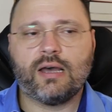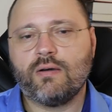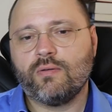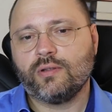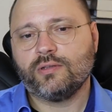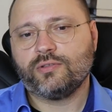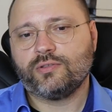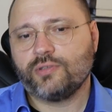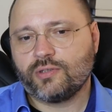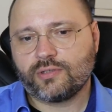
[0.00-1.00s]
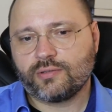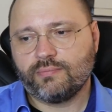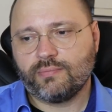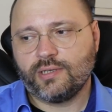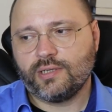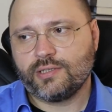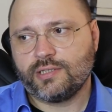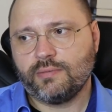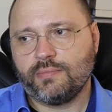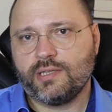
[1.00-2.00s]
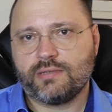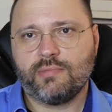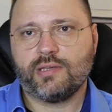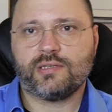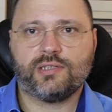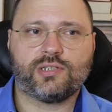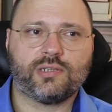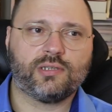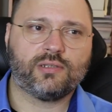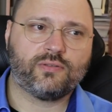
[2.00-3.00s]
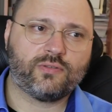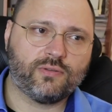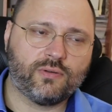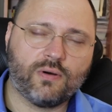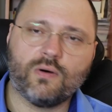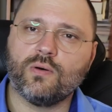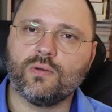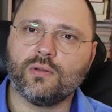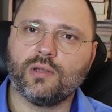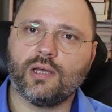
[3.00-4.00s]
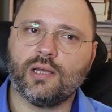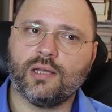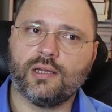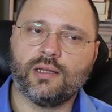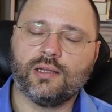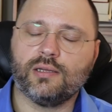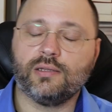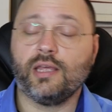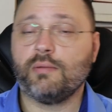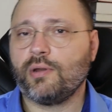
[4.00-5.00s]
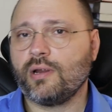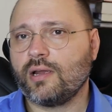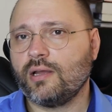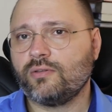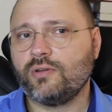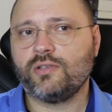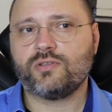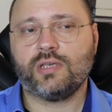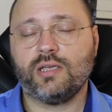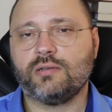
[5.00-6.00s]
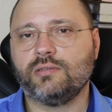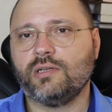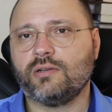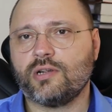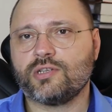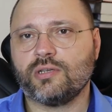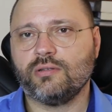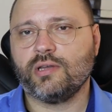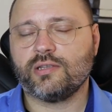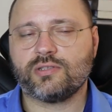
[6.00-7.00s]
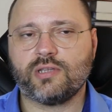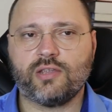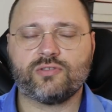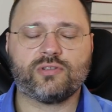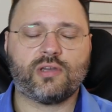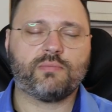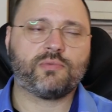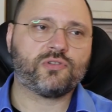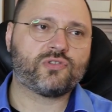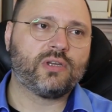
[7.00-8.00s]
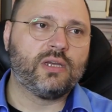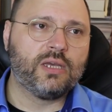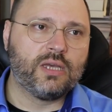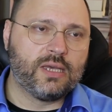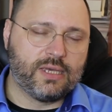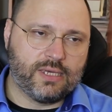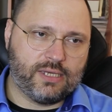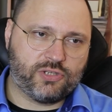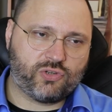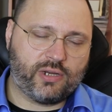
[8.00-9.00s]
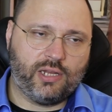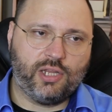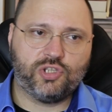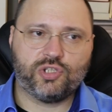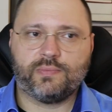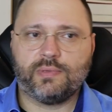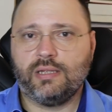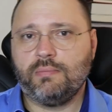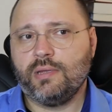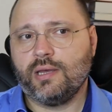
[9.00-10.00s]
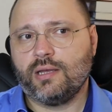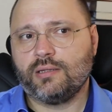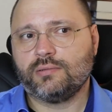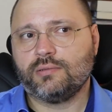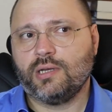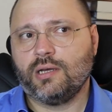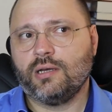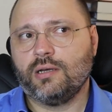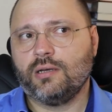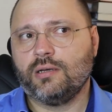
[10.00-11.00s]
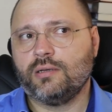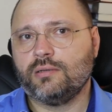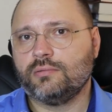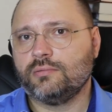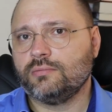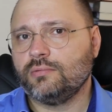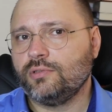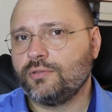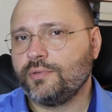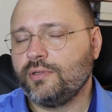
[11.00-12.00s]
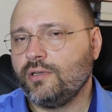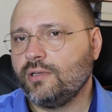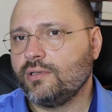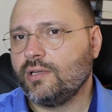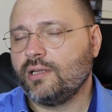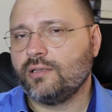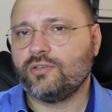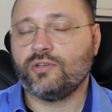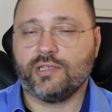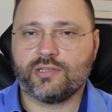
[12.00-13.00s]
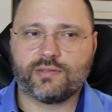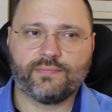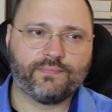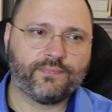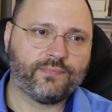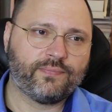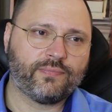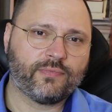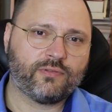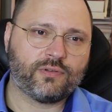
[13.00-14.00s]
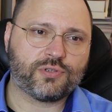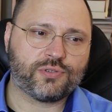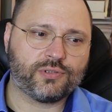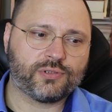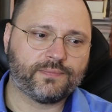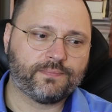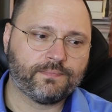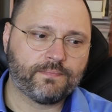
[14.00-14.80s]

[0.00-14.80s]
Now, the third ship is message to all neighboring countries, including Russia, United States, Cyprus, Israel, Egypt, Libya, European Union, and Greece, for sure.